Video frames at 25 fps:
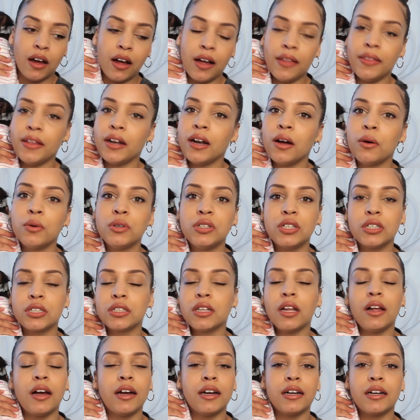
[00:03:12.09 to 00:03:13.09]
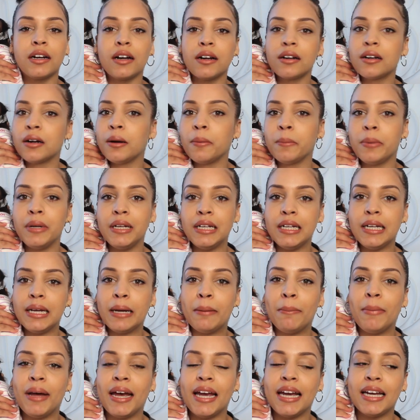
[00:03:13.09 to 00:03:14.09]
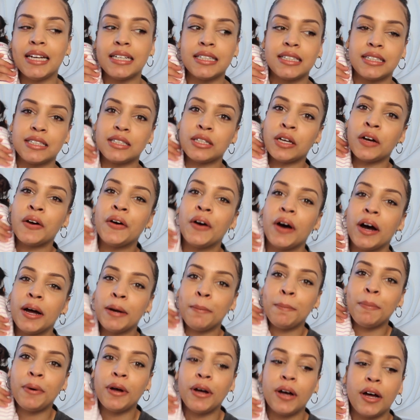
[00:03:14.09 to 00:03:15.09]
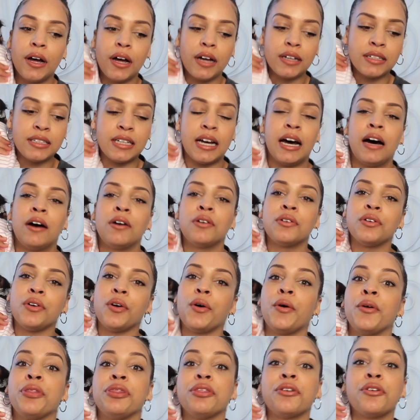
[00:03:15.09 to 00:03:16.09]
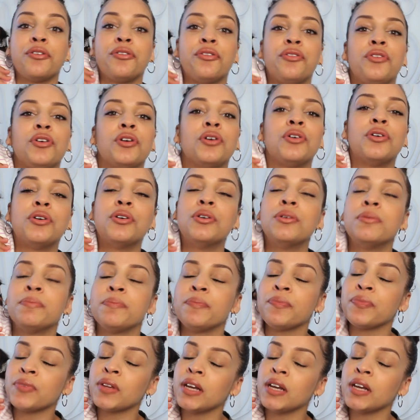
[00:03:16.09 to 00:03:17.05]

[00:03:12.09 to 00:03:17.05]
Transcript: And then I was just like completely amazed, so I put her down on the floor